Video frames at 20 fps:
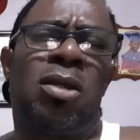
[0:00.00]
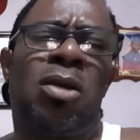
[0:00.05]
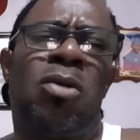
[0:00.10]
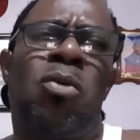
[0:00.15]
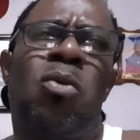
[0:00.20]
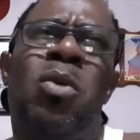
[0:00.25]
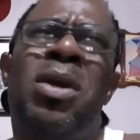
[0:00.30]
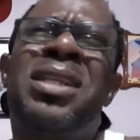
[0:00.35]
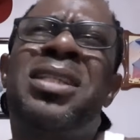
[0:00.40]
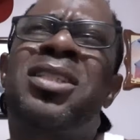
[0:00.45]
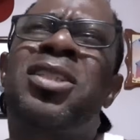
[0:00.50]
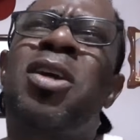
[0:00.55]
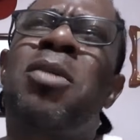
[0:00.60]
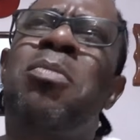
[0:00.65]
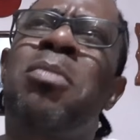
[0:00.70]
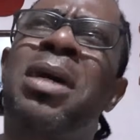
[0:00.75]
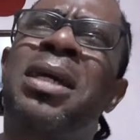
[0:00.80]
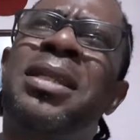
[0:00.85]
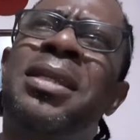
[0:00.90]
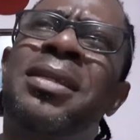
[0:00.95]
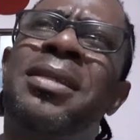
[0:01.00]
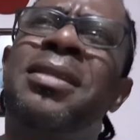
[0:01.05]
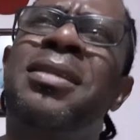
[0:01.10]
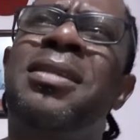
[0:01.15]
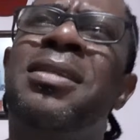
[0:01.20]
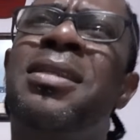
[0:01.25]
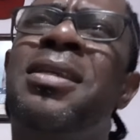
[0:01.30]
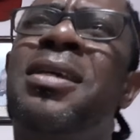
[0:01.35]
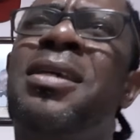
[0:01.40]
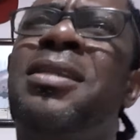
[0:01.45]
When somebody
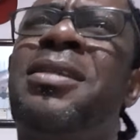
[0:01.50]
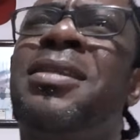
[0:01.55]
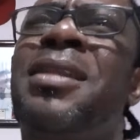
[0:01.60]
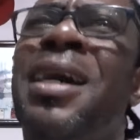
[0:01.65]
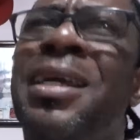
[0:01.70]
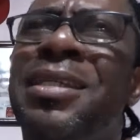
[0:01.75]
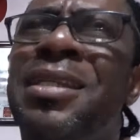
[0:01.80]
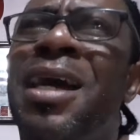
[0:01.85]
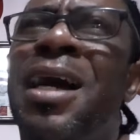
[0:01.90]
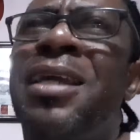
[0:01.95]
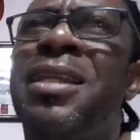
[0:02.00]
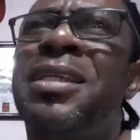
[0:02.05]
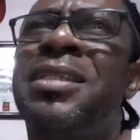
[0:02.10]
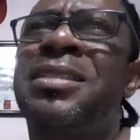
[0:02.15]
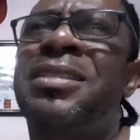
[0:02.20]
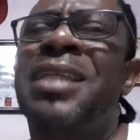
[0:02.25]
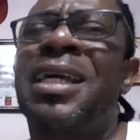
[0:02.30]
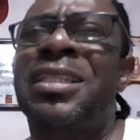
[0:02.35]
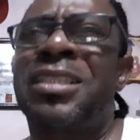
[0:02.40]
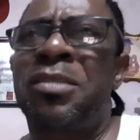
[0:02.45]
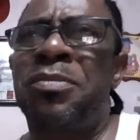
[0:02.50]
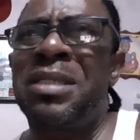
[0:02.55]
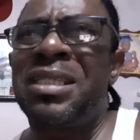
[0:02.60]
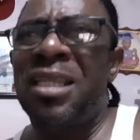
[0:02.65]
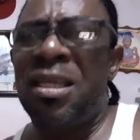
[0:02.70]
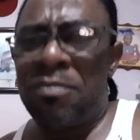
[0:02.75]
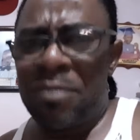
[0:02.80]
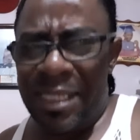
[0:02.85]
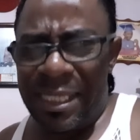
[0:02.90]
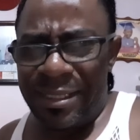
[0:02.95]
not honest, that's mean
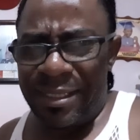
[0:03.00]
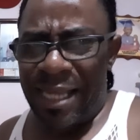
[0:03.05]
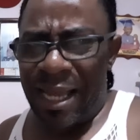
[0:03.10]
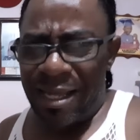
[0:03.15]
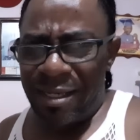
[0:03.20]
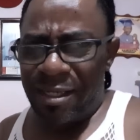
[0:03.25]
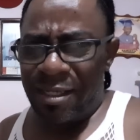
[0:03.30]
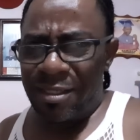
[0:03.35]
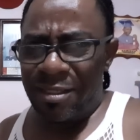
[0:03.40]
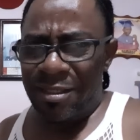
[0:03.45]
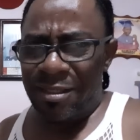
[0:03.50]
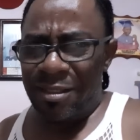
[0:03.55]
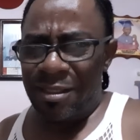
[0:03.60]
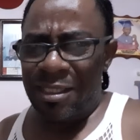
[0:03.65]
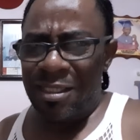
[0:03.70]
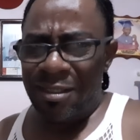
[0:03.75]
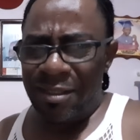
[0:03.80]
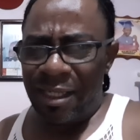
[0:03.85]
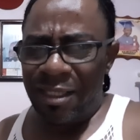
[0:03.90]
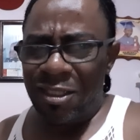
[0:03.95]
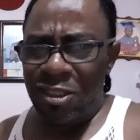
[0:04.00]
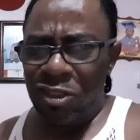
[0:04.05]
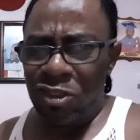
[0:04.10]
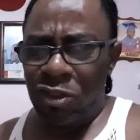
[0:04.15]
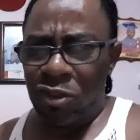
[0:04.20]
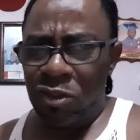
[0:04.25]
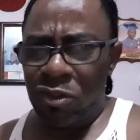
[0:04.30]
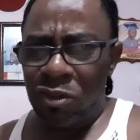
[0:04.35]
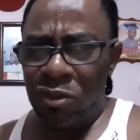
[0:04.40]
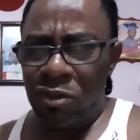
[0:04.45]
them dishonest. Is that
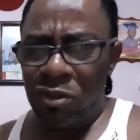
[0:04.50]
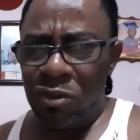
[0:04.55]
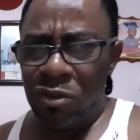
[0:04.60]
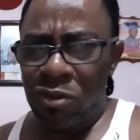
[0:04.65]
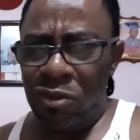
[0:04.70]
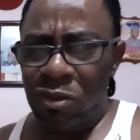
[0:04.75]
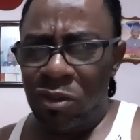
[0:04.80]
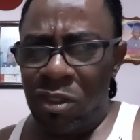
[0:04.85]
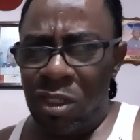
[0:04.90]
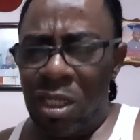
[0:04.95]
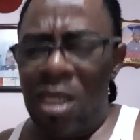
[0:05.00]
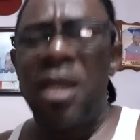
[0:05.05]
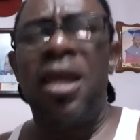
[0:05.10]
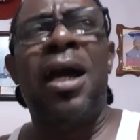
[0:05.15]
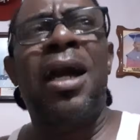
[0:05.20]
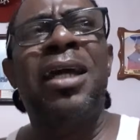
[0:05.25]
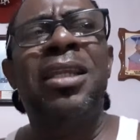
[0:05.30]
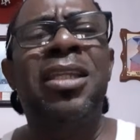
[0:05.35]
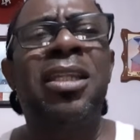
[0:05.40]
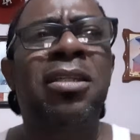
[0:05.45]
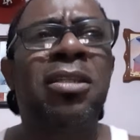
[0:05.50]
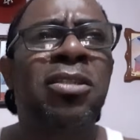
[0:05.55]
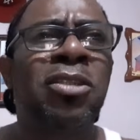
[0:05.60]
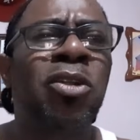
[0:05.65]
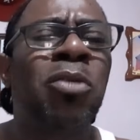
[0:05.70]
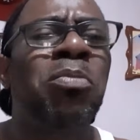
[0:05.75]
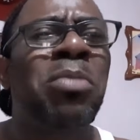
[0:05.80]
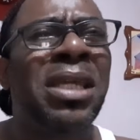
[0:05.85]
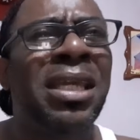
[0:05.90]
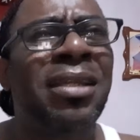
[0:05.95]
so? And to
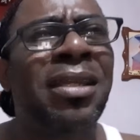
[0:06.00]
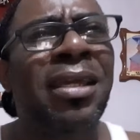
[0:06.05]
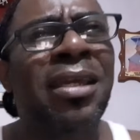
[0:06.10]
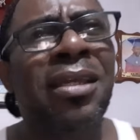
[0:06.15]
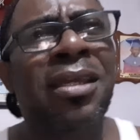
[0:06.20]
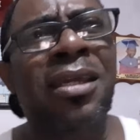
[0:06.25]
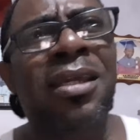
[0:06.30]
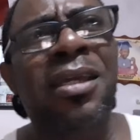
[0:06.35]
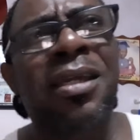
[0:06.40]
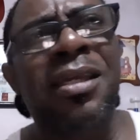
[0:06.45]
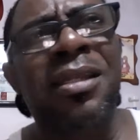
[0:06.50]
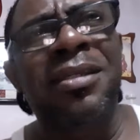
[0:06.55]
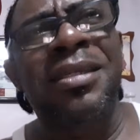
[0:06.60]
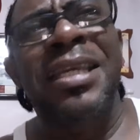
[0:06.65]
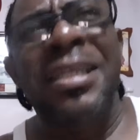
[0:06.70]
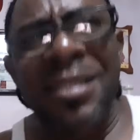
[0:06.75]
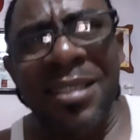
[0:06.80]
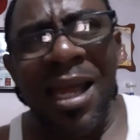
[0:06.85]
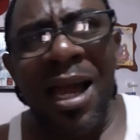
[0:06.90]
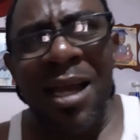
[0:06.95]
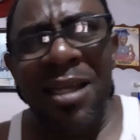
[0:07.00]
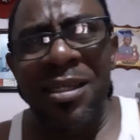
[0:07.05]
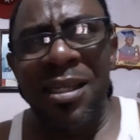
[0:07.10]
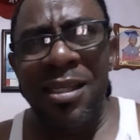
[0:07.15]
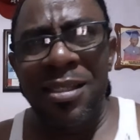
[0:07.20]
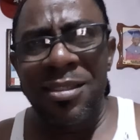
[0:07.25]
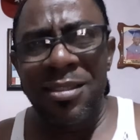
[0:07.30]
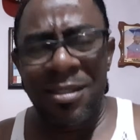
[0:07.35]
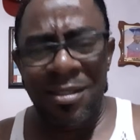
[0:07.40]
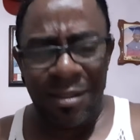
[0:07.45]
be
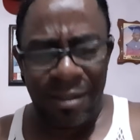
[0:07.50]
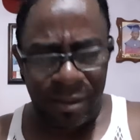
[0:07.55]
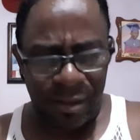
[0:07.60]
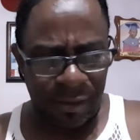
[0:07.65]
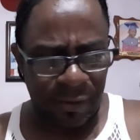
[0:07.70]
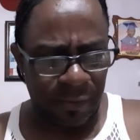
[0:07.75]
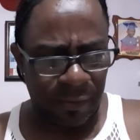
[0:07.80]
dishonest,